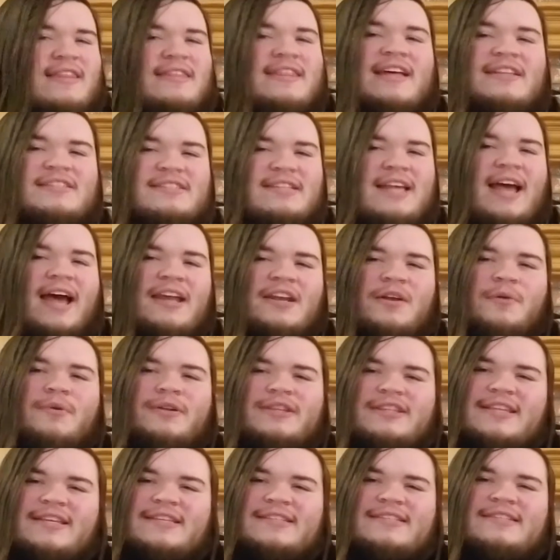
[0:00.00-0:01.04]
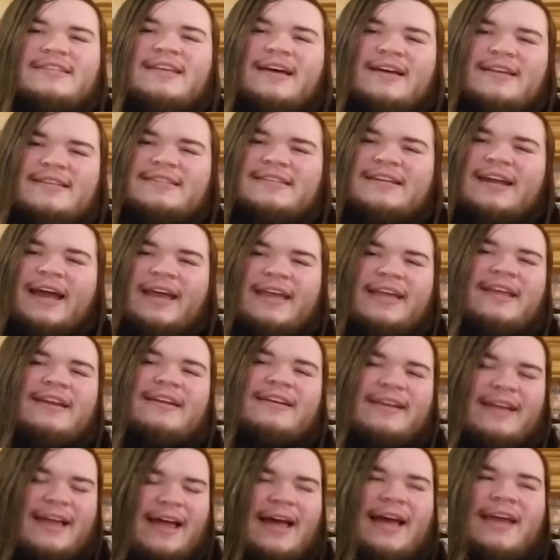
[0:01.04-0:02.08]
That's kind of what this does, and I
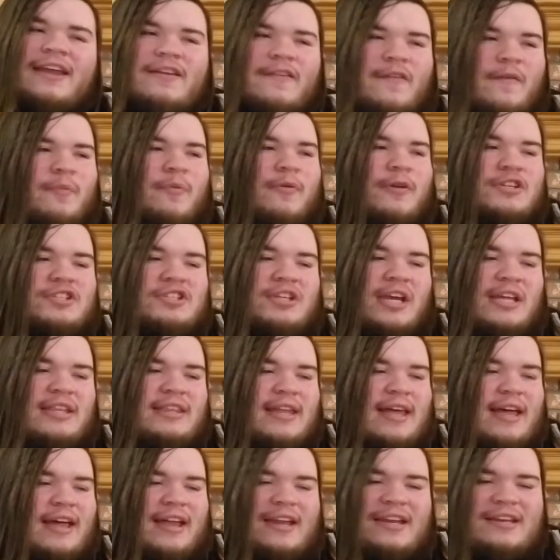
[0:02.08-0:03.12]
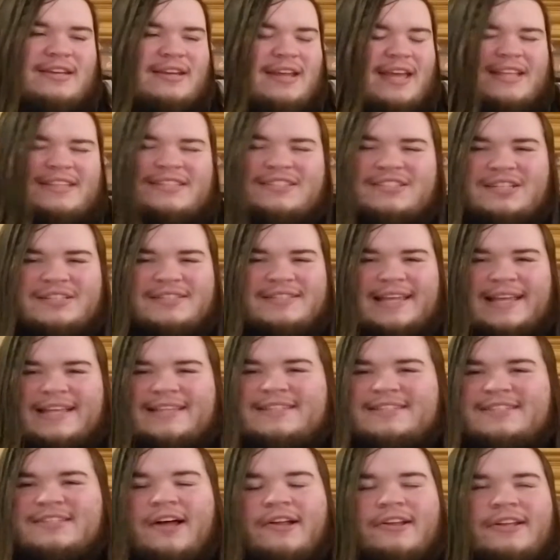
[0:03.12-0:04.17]
can kind of appreciate that. And
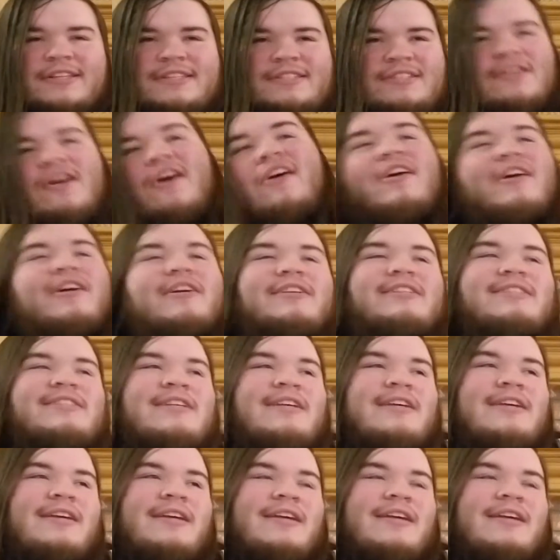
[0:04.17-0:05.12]
it's solid songs.